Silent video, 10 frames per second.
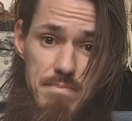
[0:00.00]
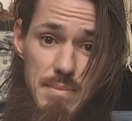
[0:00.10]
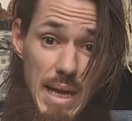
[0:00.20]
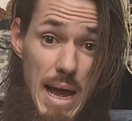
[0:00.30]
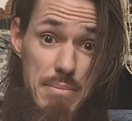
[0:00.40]

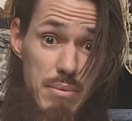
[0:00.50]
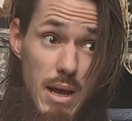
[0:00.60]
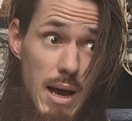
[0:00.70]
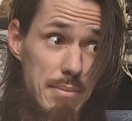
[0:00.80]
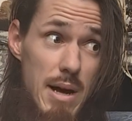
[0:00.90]
And I'm
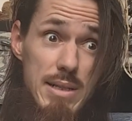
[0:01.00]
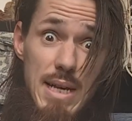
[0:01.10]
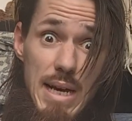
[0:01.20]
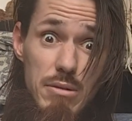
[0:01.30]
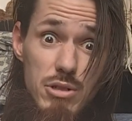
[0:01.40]
not
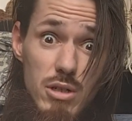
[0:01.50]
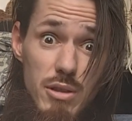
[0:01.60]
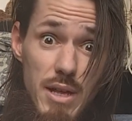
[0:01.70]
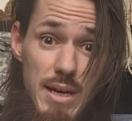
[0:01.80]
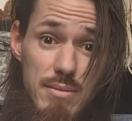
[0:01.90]
saying it was a good
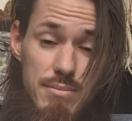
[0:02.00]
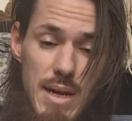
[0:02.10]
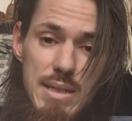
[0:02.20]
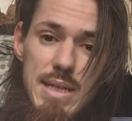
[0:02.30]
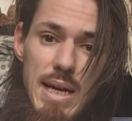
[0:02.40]
thing,
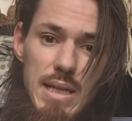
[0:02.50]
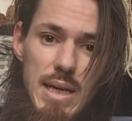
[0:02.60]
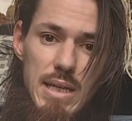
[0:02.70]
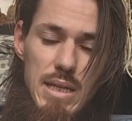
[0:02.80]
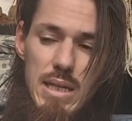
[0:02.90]
not saying
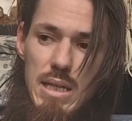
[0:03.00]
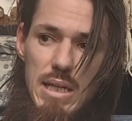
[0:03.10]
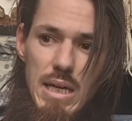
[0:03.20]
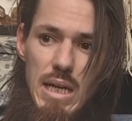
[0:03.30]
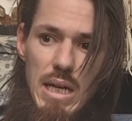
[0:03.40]
that
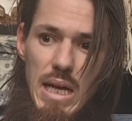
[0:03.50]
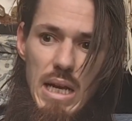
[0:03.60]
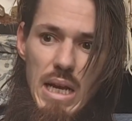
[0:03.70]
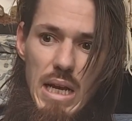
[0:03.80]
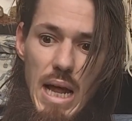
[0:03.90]

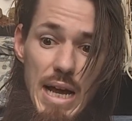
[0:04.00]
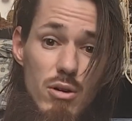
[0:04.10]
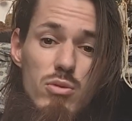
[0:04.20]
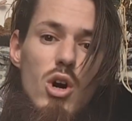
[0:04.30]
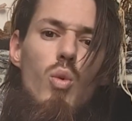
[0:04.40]
I
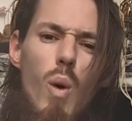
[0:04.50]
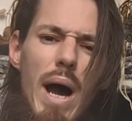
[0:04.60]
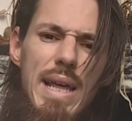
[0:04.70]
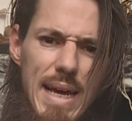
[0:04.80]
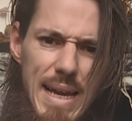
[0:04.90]
don't know
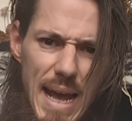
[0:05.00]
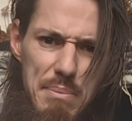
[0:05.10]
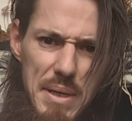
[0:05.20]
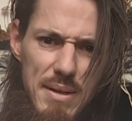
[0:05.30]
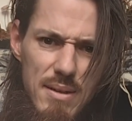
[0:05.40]
why that
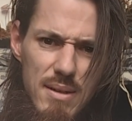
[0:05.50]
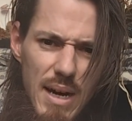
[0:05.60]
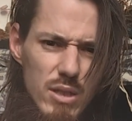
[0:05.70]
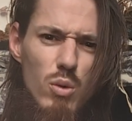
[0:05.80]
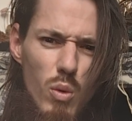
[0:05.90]
happened. I
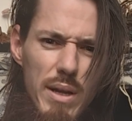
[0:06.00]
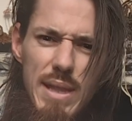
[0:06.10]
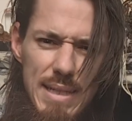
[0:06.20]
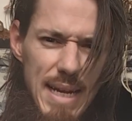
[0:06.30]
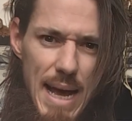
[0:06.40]
don't want
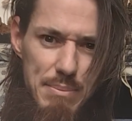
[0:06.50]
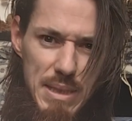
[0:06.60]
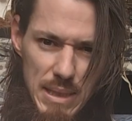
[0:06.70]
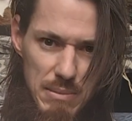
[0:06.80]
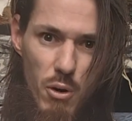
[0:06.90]
that to happen
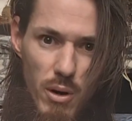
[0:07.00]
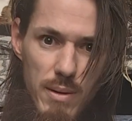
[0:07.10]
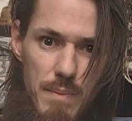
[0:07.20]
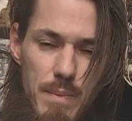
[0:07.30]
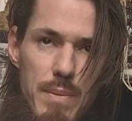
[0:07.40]
anymore.
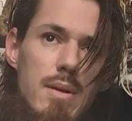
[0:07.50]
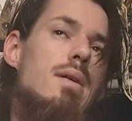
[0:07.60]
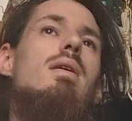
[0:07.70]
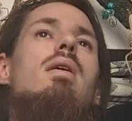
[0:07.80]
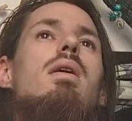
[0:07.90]

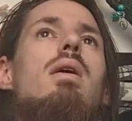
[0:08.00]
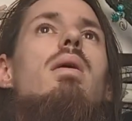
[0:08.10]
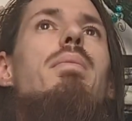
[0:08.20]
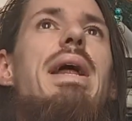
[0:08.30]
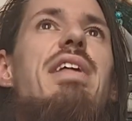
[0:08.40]

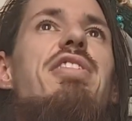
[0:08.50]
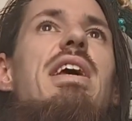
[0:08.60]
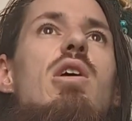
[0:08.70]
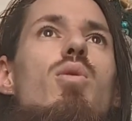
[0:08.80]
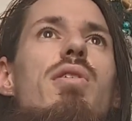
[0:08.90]
But I
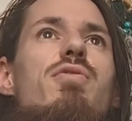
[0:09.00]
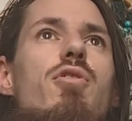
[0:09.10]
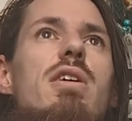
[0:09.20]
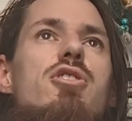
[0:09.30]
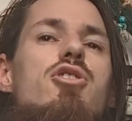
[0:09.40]
think in order
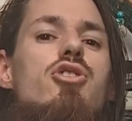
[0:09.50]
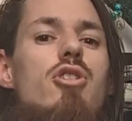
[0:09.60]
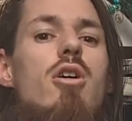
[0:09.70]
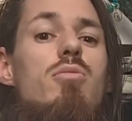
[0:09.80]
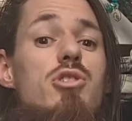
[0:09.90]
for us to
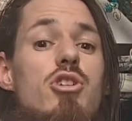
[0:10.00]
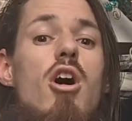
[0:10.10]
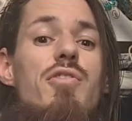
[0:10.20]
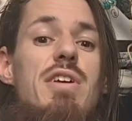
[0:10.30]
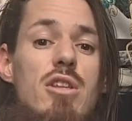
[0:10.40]
start
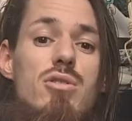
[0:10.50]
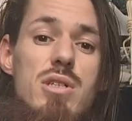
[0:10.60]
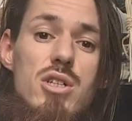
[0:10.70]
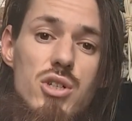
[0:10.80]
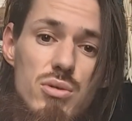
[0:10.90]
resolving those
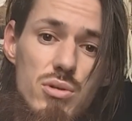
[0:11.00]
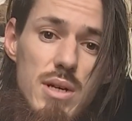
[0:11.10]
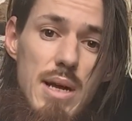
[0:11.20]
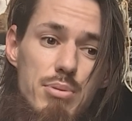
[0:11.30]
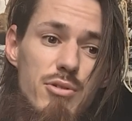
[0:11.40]
issues
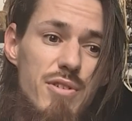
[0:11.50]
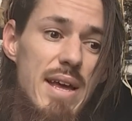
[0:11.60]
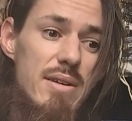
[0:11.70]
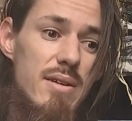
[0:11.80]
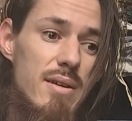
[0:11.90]

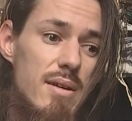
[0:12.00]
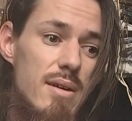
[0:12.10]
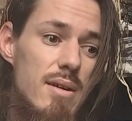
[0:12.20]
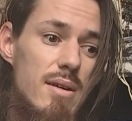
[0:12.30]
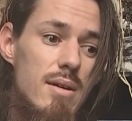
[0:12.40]
prevent
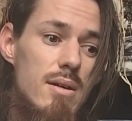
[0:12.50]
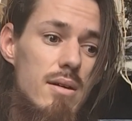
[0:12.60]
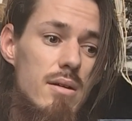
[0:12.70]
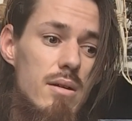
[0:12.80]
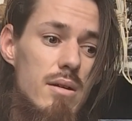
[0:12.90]

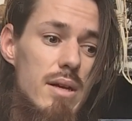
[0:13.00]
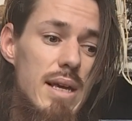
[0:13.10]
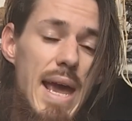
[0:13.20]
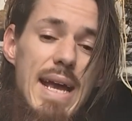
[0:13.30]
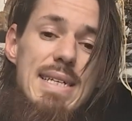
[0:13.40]

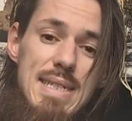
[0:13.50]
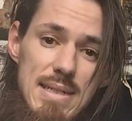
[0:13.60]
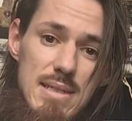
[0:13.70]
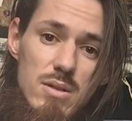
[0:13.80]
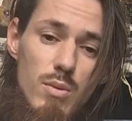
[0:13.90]

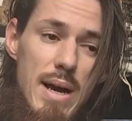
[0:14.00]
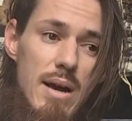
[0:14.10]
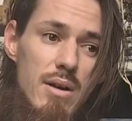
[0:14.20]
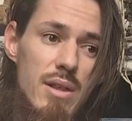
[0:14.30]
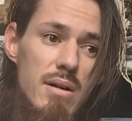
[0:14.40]
cases
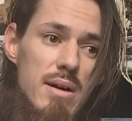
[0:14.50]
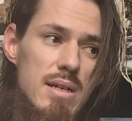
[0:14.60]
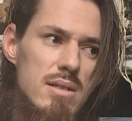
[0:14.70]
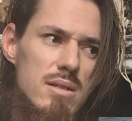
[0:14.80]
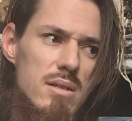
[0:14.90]
where there
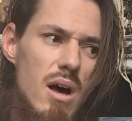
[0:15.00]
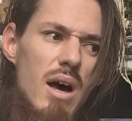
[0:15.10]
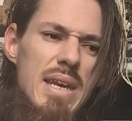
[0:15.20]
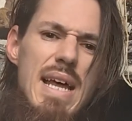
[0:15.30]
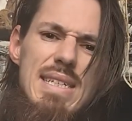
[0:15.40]
is
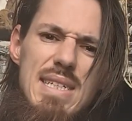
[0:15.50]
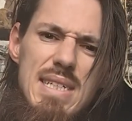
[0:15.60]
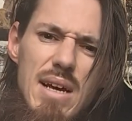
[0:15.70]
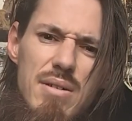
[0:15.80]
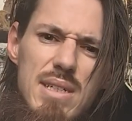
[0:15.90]

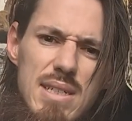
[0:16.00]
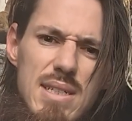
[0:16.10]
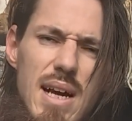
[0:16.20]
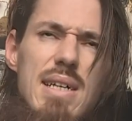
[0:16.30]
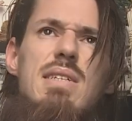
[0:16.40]
unnecessary
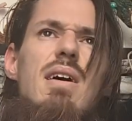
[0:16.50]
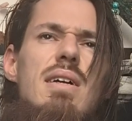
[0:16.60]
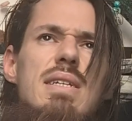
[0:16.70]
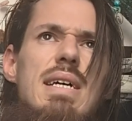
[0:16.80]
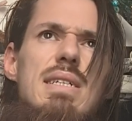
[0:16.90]
disgust,
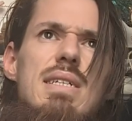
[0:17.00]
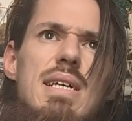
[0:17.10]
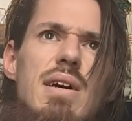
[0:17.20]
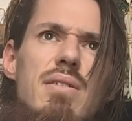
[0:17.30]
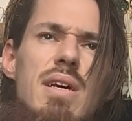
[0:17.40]

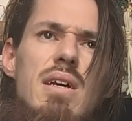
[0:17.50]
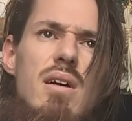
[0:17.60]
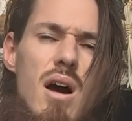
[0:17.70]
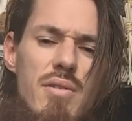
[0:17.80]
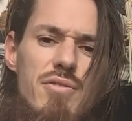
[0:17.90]
unnecessary
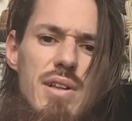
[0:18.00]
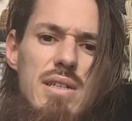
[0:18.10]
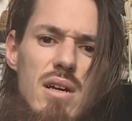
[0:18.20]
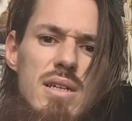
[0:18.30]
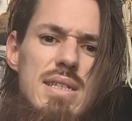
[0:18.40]
conflict,
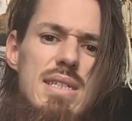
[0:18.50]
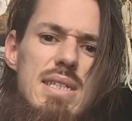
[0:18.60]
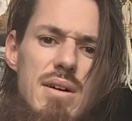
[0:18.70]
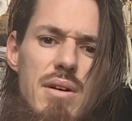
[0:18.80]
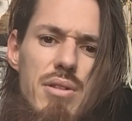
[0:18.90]

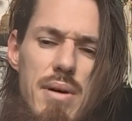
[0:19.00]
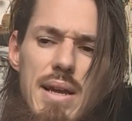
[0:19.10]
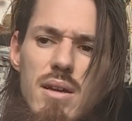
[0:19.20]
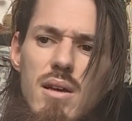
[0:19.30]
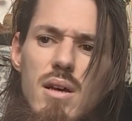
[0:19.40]
unnecessary threat,